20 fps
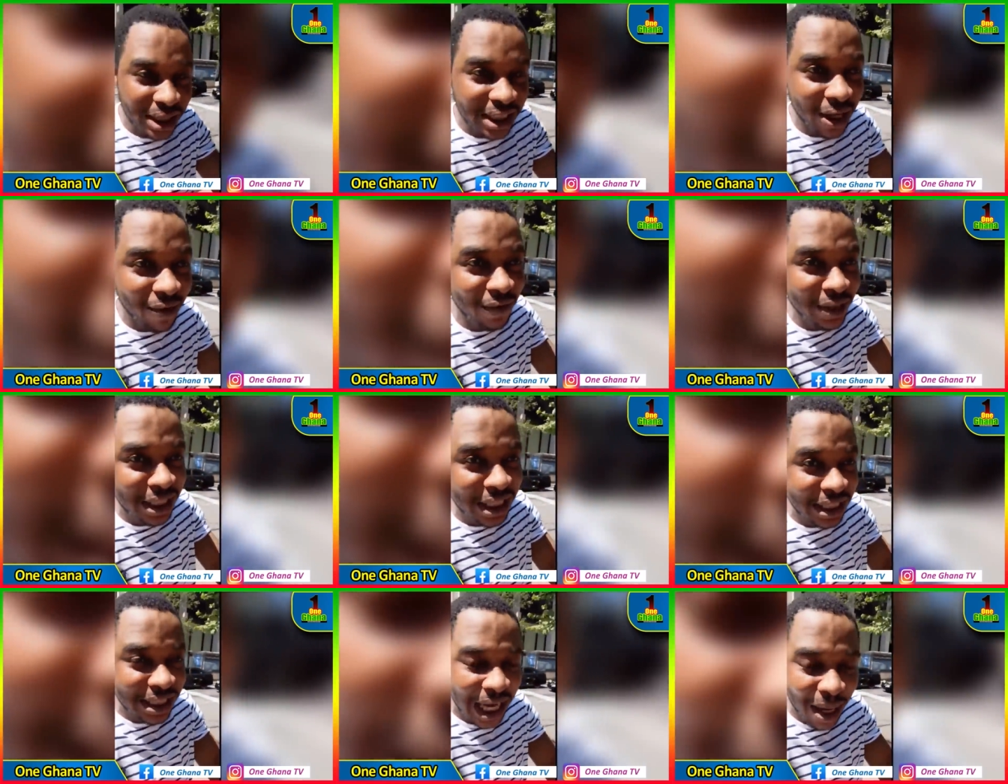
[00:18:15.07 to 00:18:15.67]

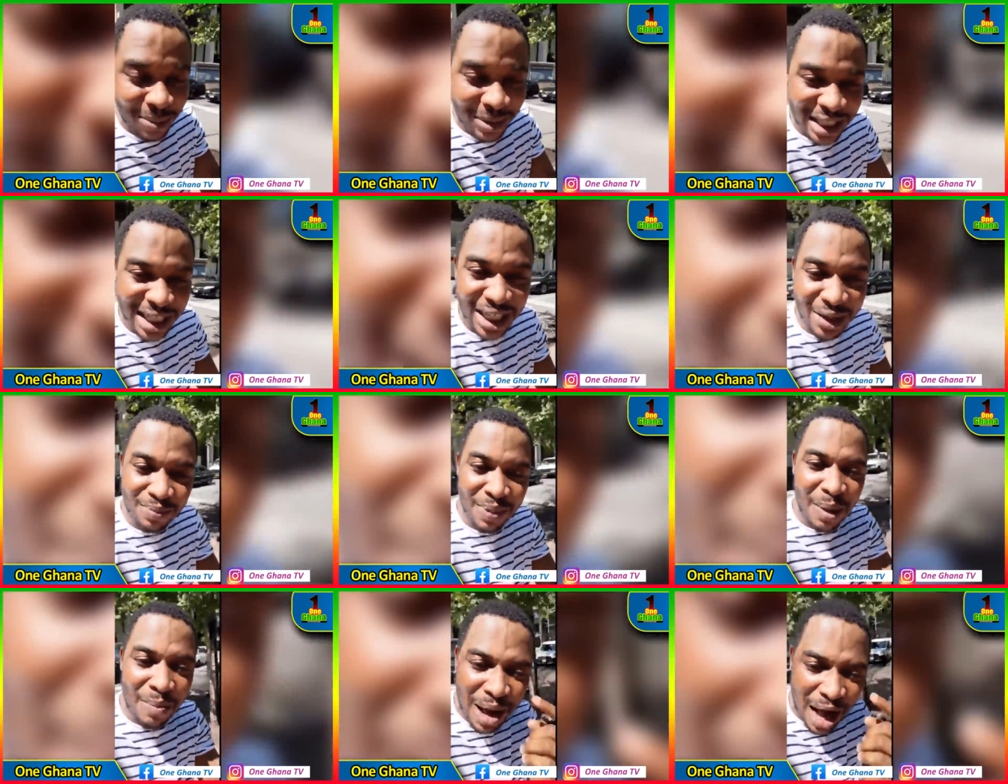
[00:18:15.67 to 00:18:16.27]
70 something
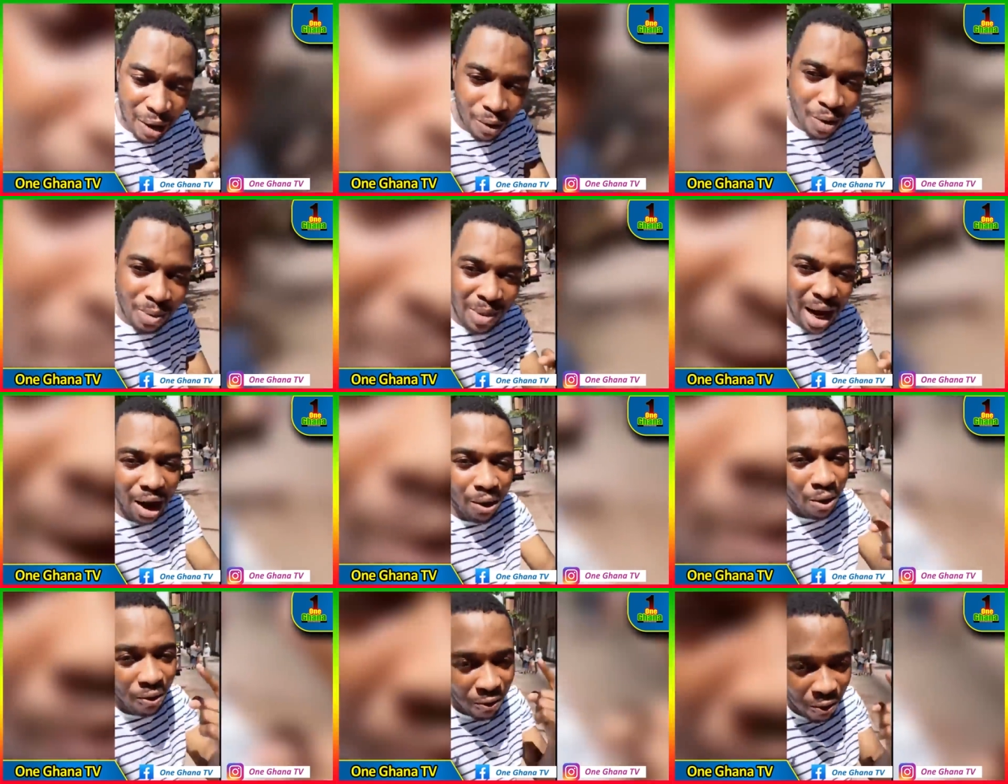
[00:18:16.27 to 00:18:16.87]
Nipa
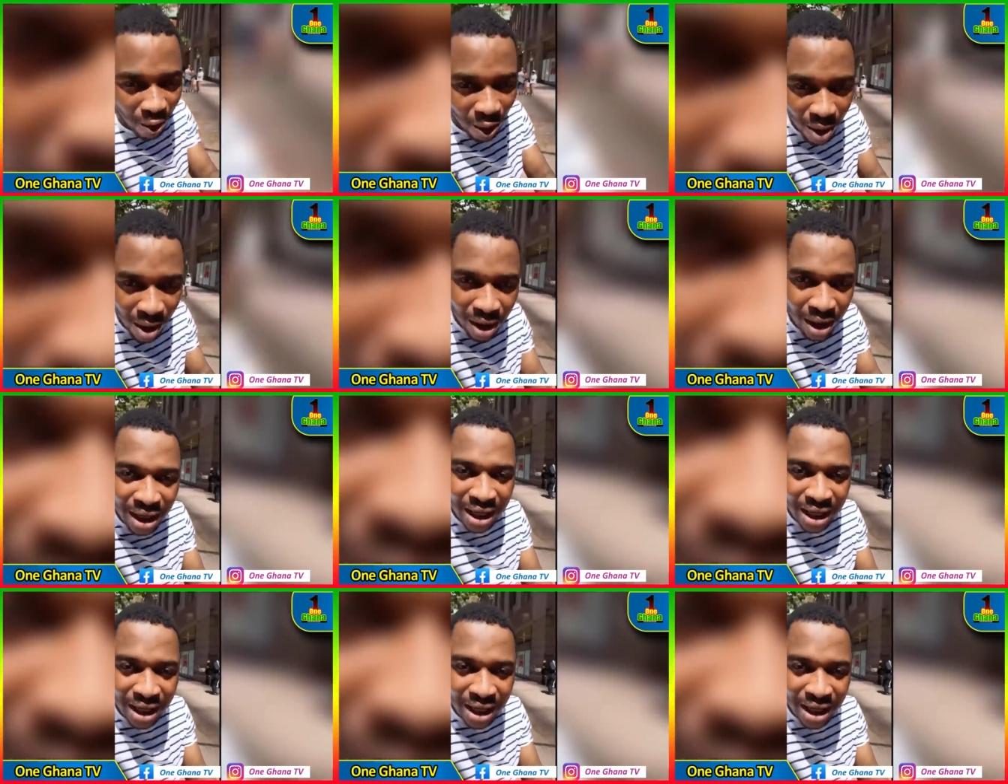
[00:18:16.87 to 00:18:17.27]
Baku for.